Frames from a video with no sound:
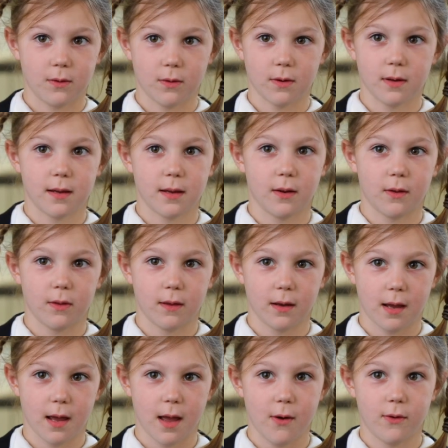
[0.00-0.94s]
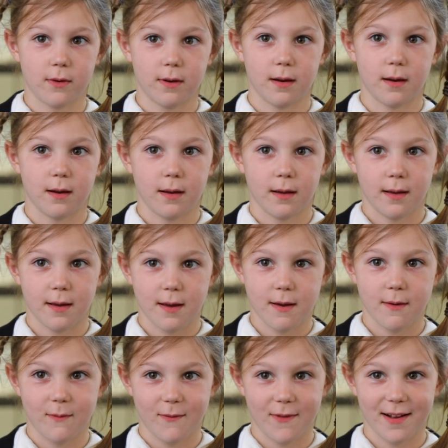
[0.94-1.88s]
Or sit on the couch
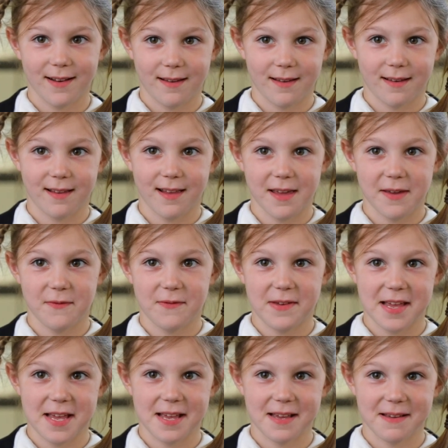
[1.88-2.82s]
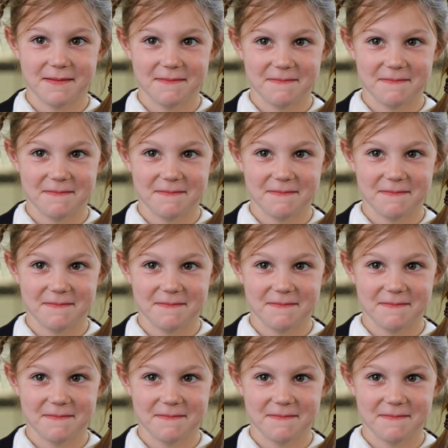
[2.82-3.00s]
and watch TV.